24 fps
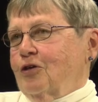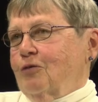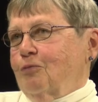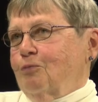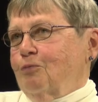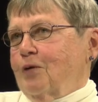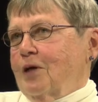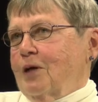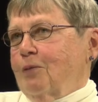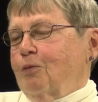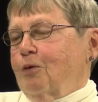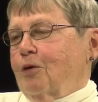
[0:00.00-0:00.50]

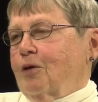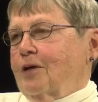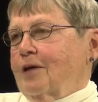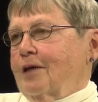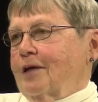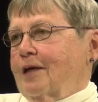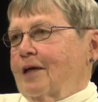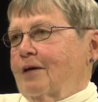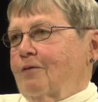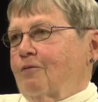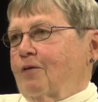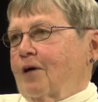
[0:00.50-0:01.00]
people to
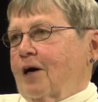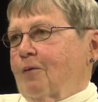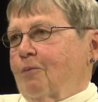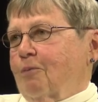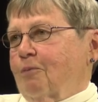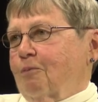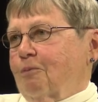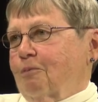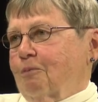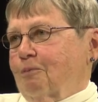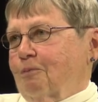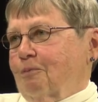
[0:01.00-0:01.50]
give up
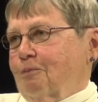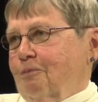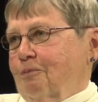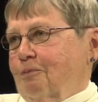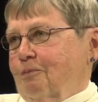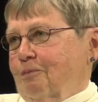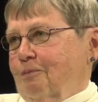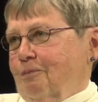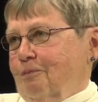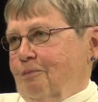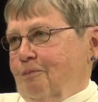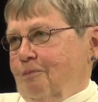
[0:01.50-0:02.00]

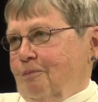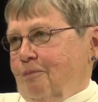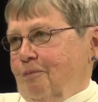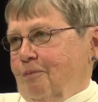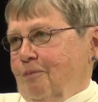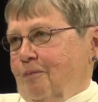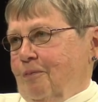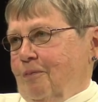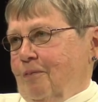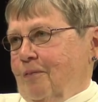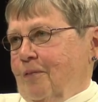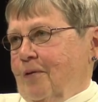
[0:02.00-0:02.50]

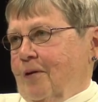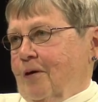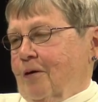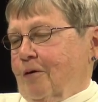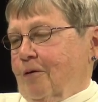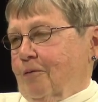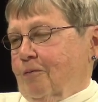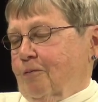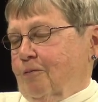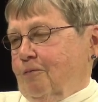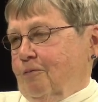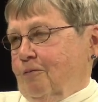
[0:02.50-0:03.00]

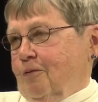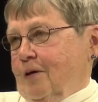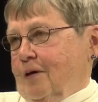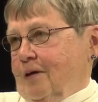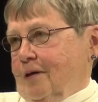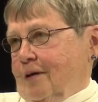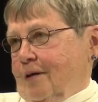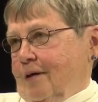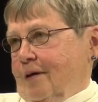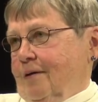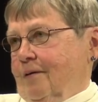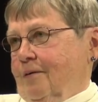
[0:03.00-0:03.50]
their
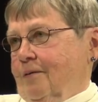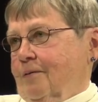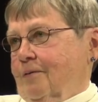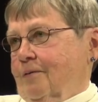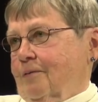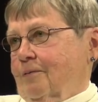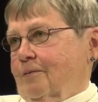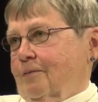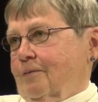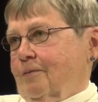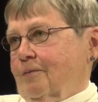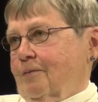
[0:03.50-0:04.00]
funding.
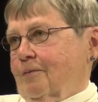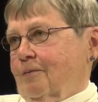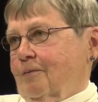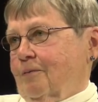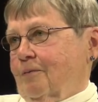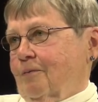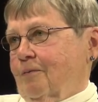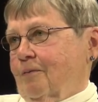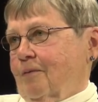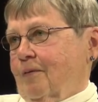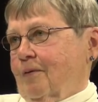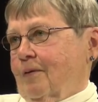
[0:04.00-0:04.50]

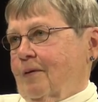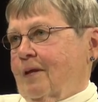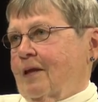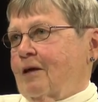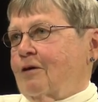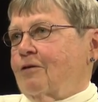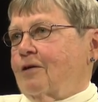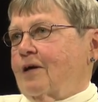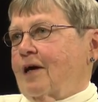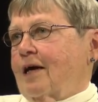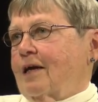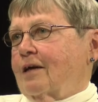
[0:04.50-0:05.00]

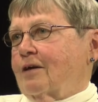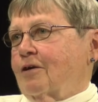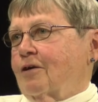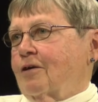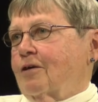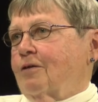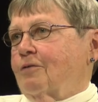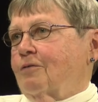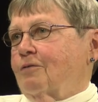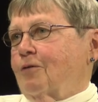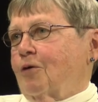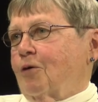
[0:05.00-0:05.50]
They're not going
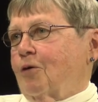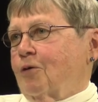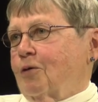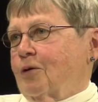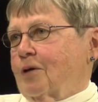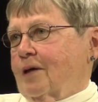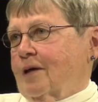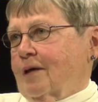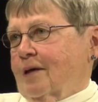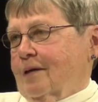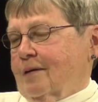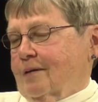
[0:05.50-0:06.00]
to vote
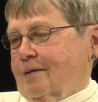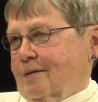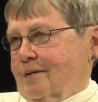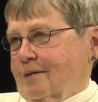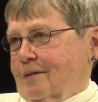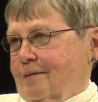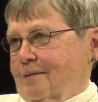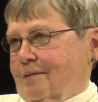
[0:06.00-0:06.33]
against